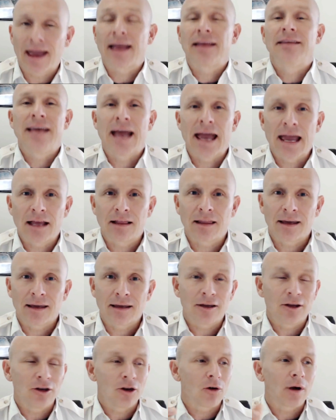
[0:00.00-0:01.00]
daily,
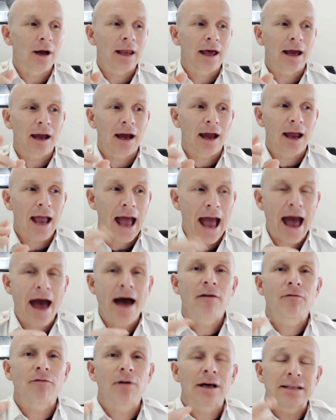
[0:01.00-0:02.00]
and I
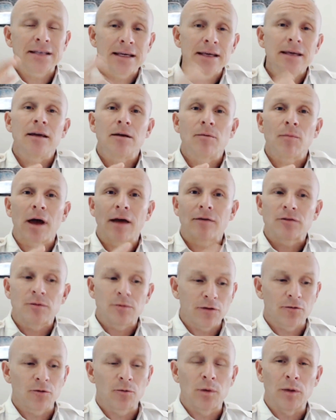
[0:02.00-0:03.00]
have a team. I have some
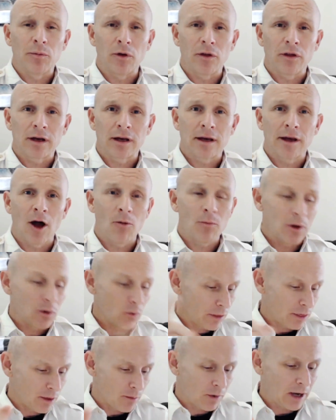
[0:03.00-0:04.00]
different people that can help me
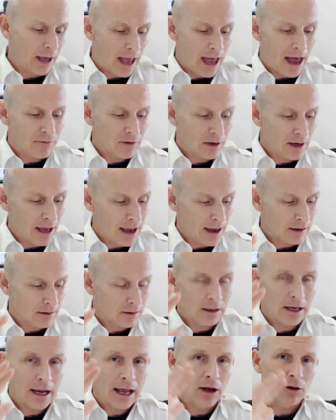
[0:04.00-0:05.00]
with it, but I haven't
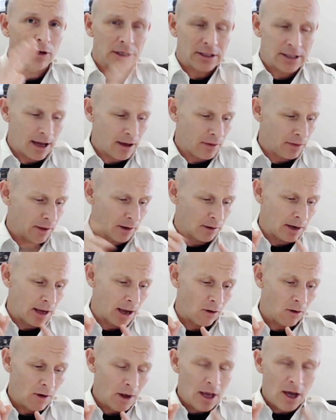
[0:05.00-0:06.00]
nailed it down there. Now,